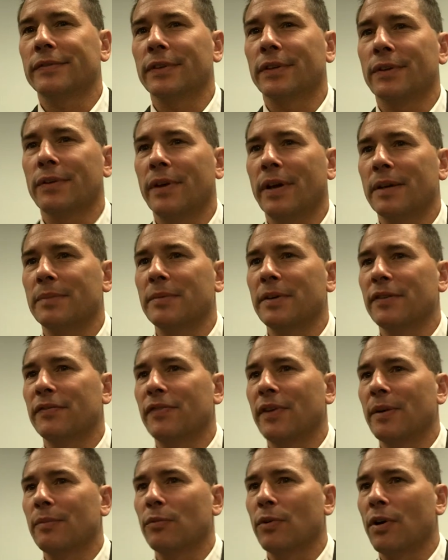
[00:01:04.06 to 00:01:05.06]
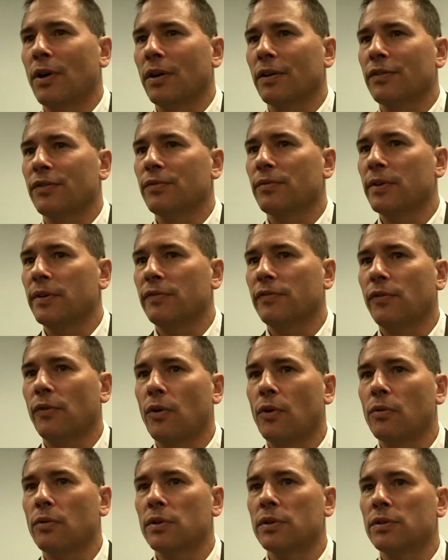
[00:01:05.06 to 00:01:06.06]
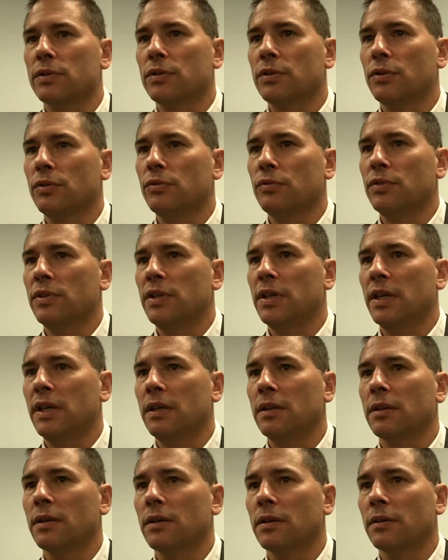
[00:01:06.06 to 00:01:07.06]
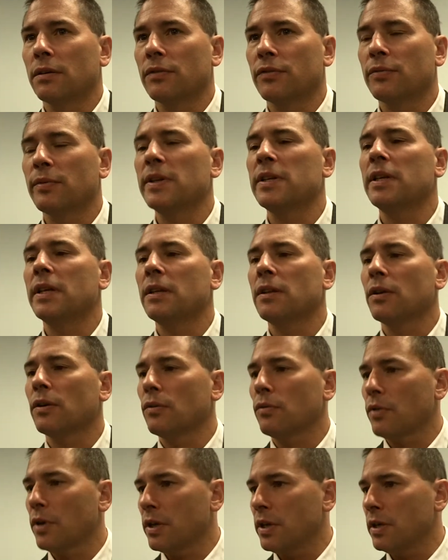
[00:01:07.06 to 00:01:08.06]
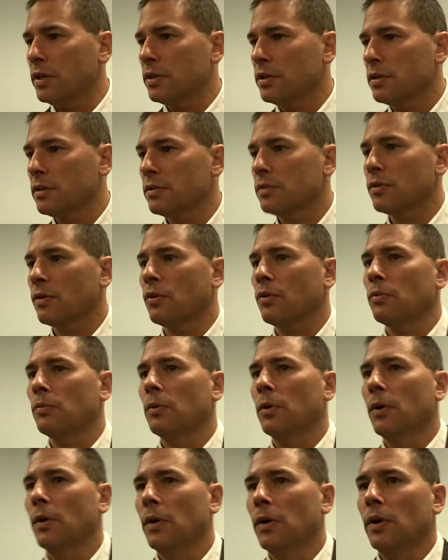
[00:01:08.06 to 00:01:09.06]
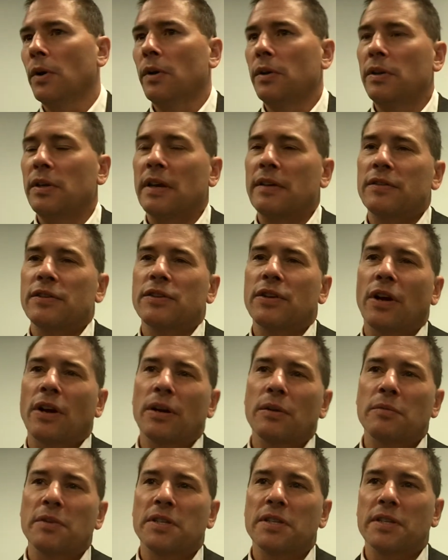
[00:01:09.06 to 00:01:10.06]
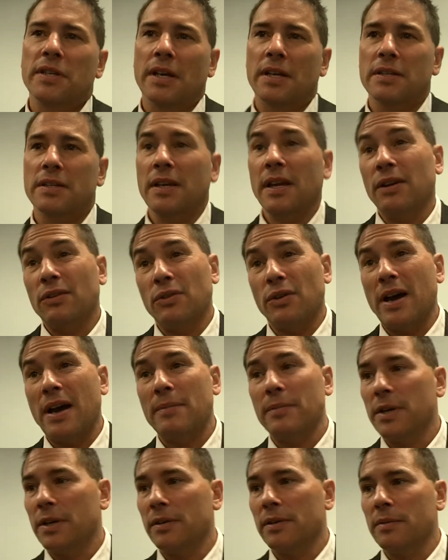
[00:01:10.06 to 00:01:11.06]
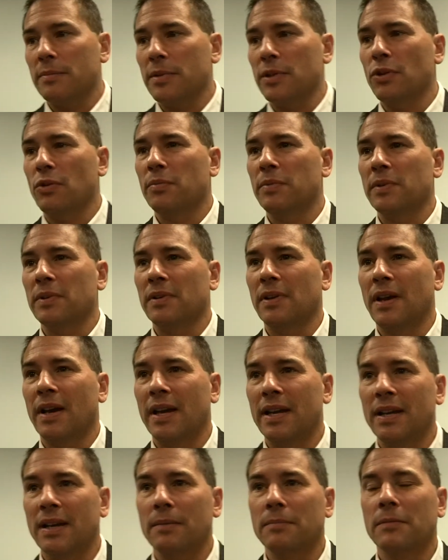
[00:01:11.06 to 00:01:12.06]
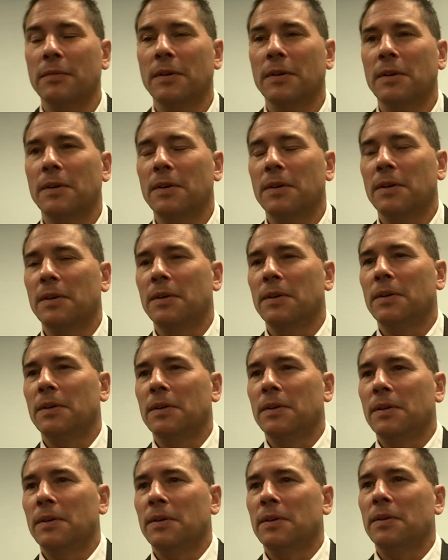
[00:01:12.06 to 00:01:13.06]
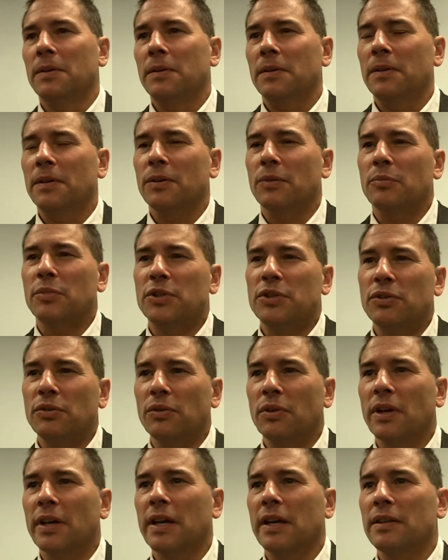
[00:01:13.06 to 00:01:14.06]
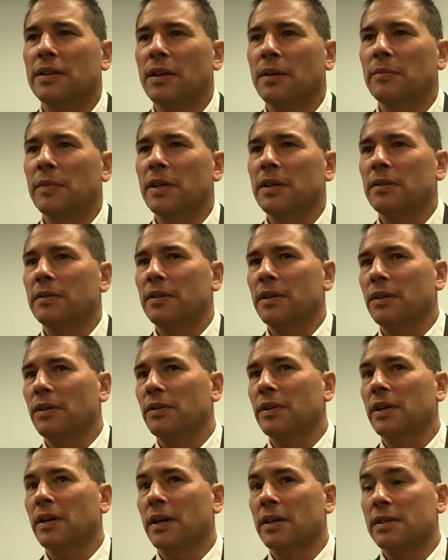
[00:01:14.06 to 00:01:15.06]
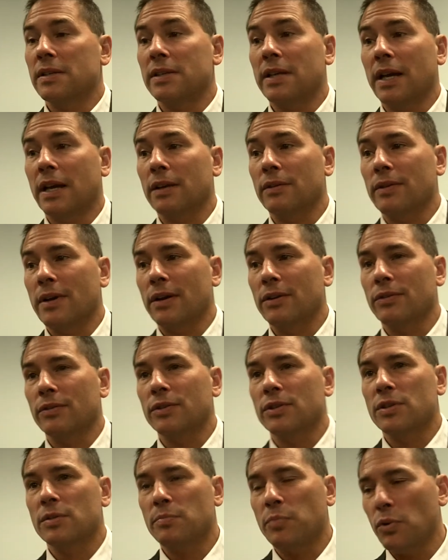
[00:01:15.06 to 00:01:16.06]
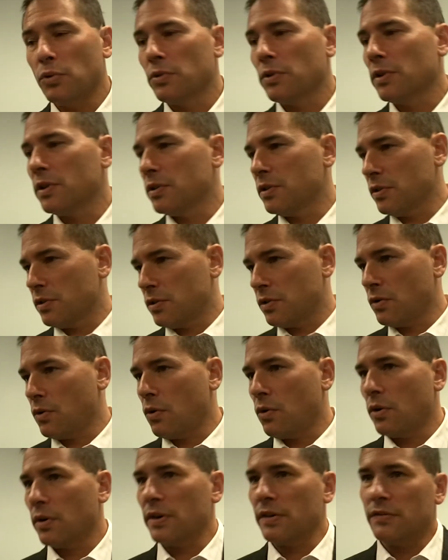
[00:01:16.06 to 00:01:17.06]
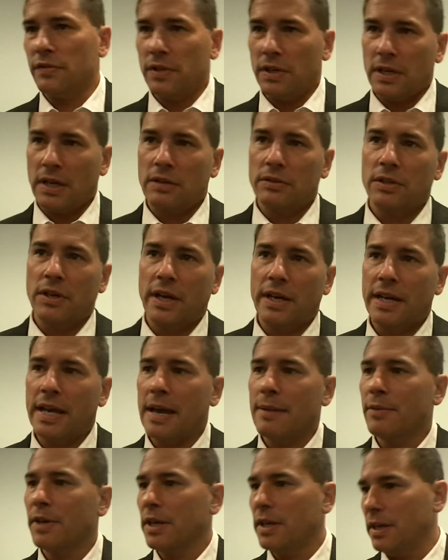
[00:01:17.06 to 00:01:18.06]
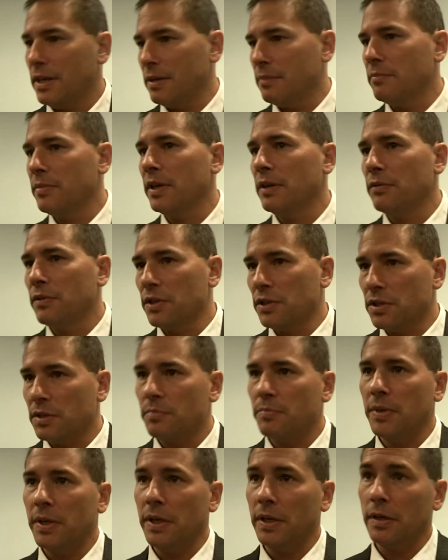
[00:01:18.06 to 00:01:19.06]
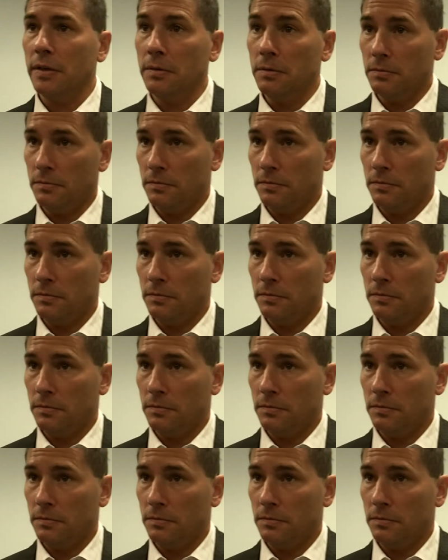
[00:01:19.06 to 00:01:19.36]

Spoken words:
correct me if I'm wrong, 3 forwards, 3D that are rookies. So, starting with 6, and I don't know how many are in the open lineup. But you look at them, and you got a second rounder at Spooner that's a scorer. You've seen how dynamic he can be with his speed.